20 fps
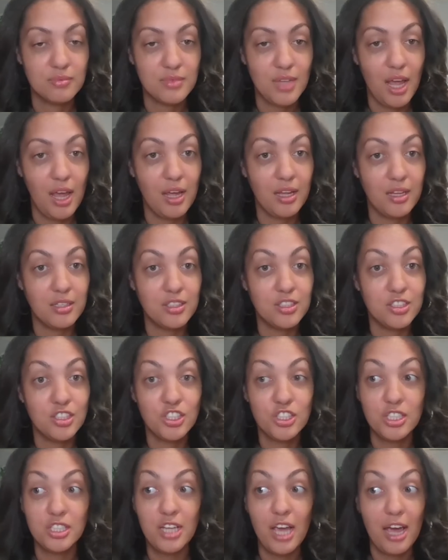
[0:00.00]
And
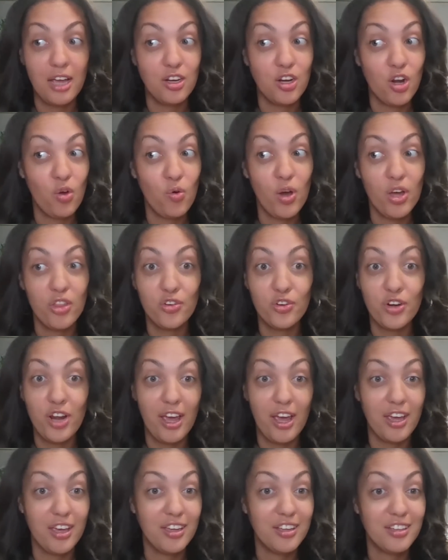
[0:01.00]
she had no other
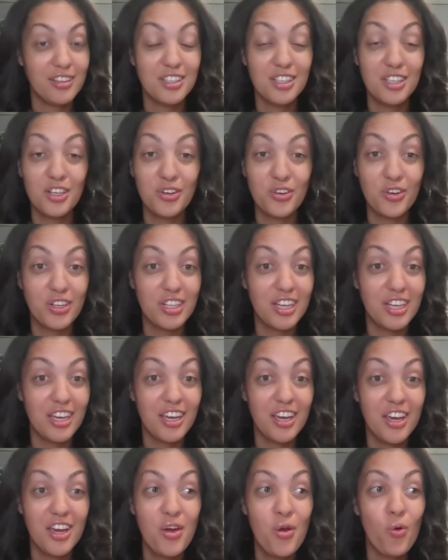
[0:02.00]
day.
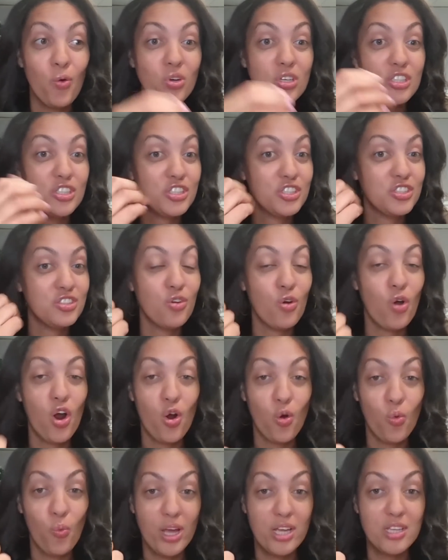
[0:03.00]
Literally,
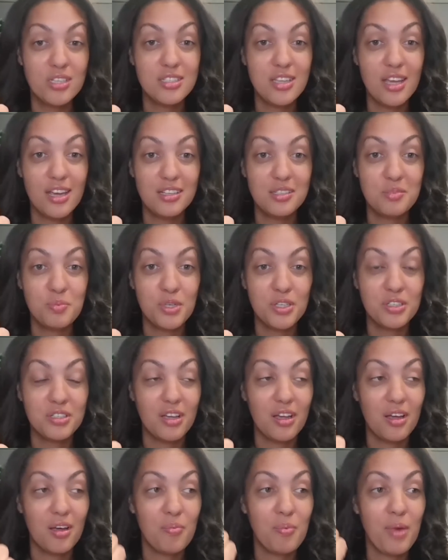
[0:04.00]
her Wednesday is booked
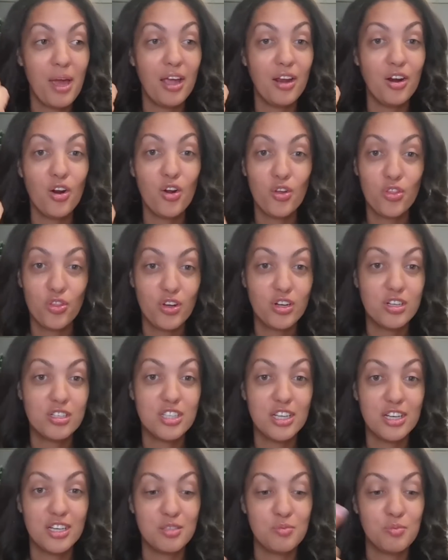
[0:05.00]
up and her
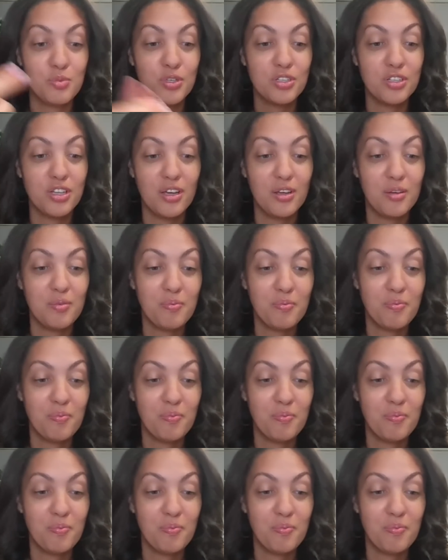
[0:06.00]
Thursday is booked up.